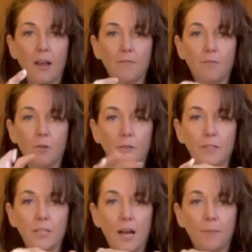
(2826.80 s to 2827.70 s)
I fold the
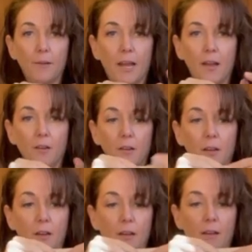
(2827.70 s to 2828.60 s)
top down,
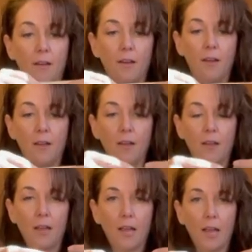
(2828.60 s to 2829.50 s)

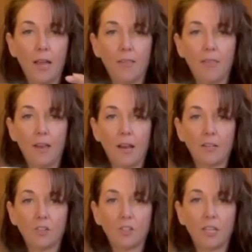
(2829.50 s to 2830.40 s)
and then I
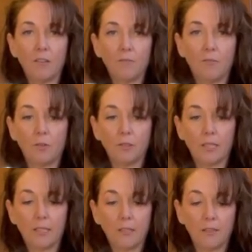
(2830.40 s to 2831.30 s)
just keep
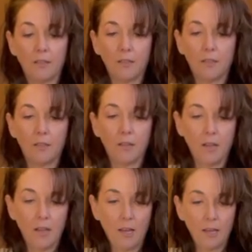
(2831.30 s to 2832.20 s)
folding
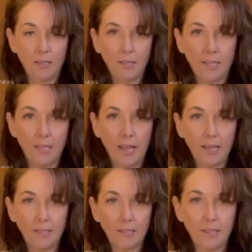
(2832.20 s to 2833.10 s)
until I
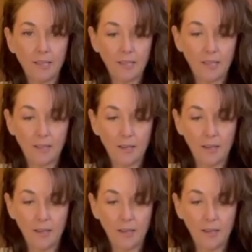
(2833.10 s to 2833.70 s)
see it